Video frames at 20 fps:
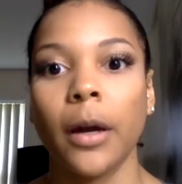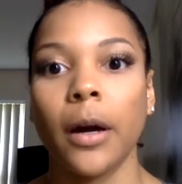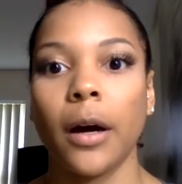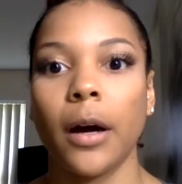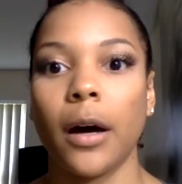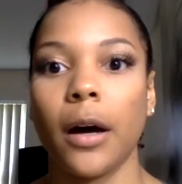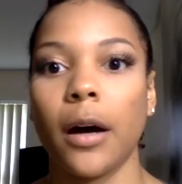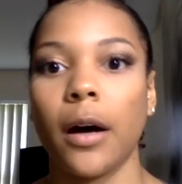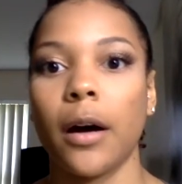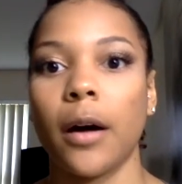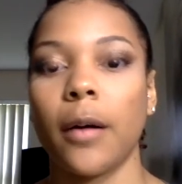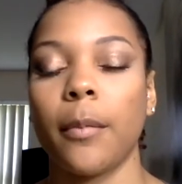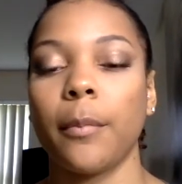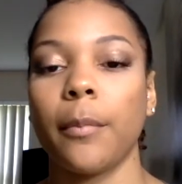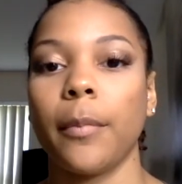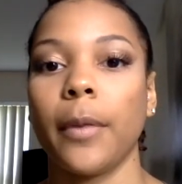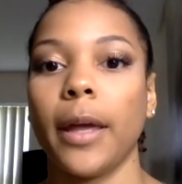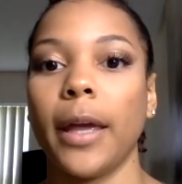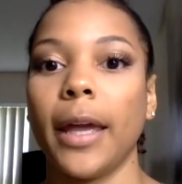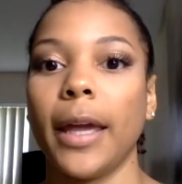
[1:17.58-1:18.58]

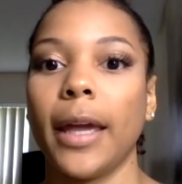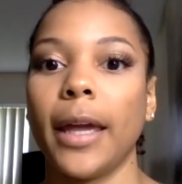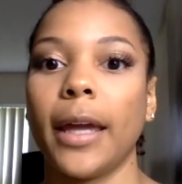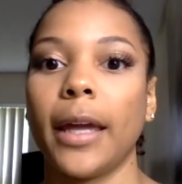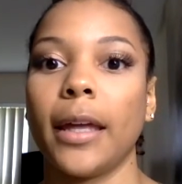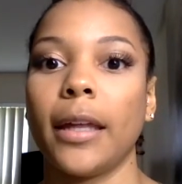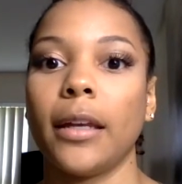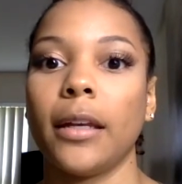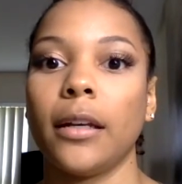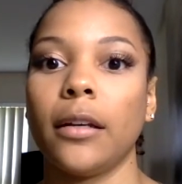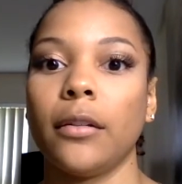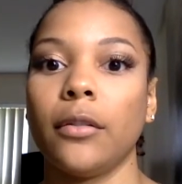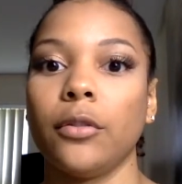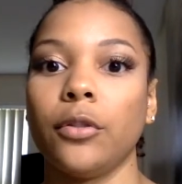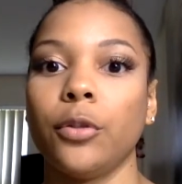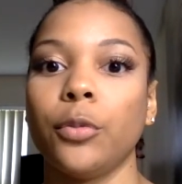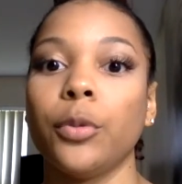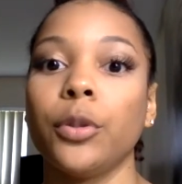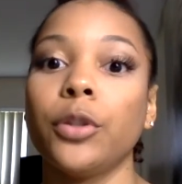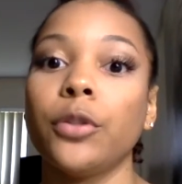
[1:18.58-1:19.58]
And
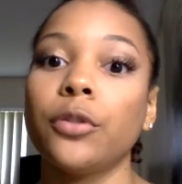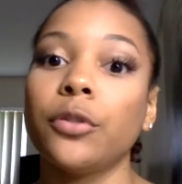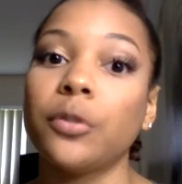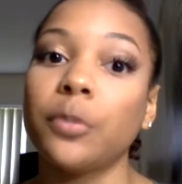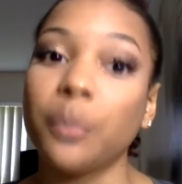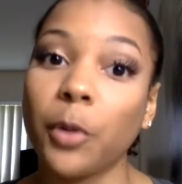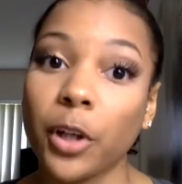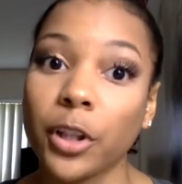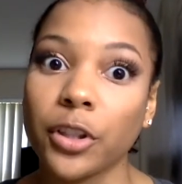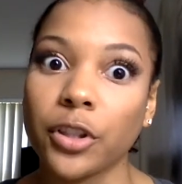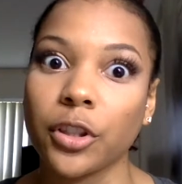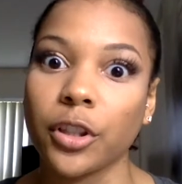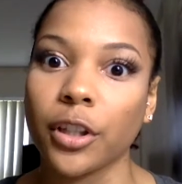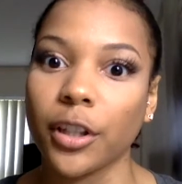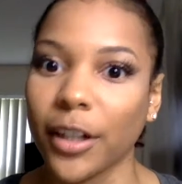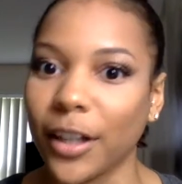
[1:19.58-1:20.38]
you would use moisture